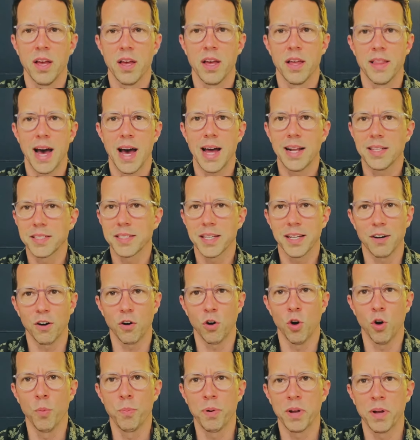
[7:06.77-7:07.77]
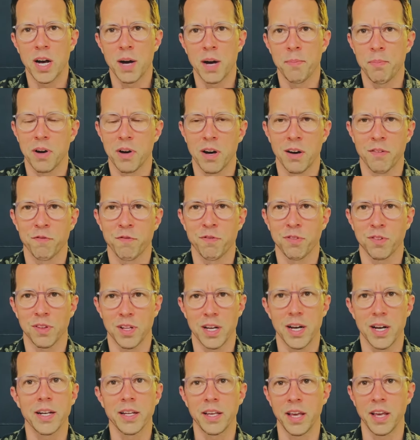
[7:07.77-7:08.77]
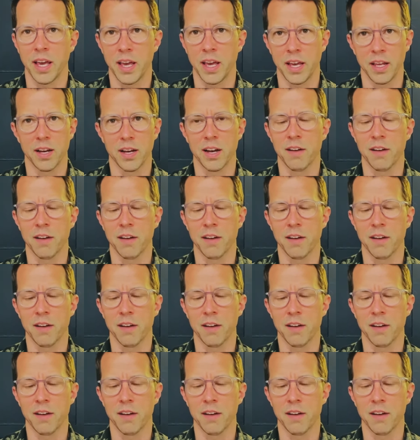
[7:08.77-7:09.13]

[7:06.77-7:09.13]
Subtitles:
that is going to open up a floodgate